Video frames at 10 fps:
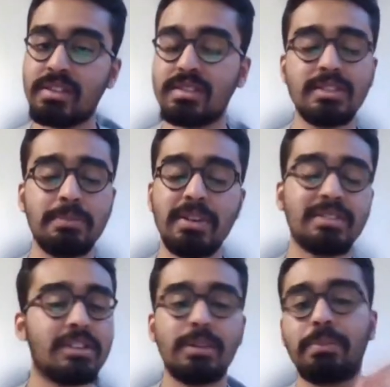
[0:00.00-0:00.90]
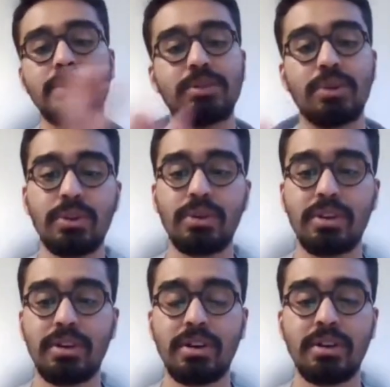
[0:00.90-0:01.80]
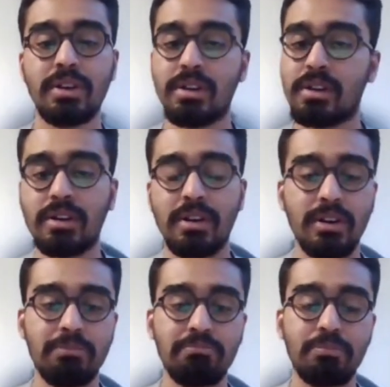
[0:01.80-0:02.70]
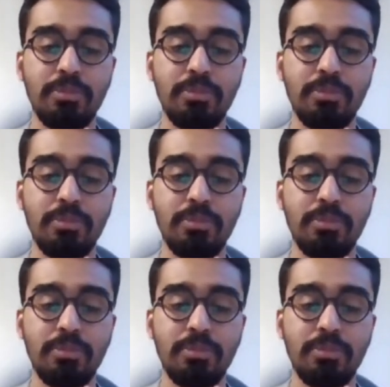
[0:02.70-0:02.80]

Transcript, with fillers: Thesis based, it depends on your uh,